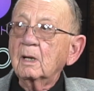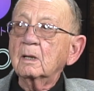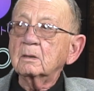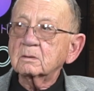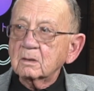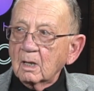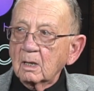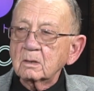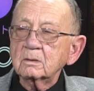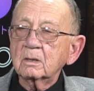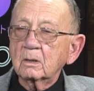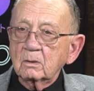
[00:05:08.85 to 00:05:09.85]
in
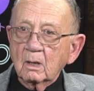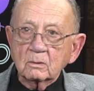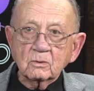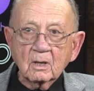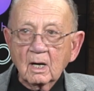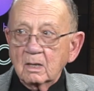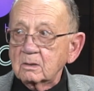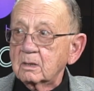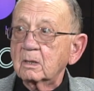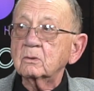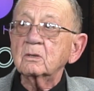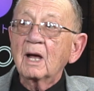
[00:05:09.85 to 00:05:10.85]
Scarsdale. Now,
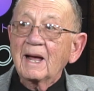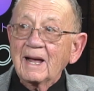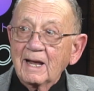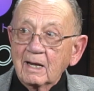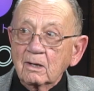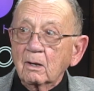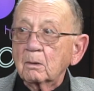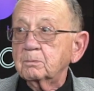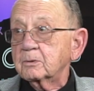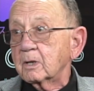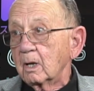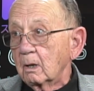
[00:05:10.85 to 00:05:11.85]
Scarsdale's an
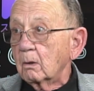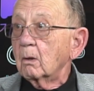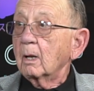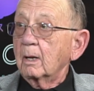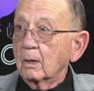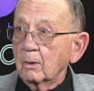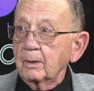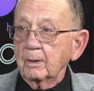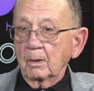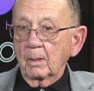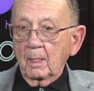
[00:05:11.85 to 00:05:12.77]
upscale area.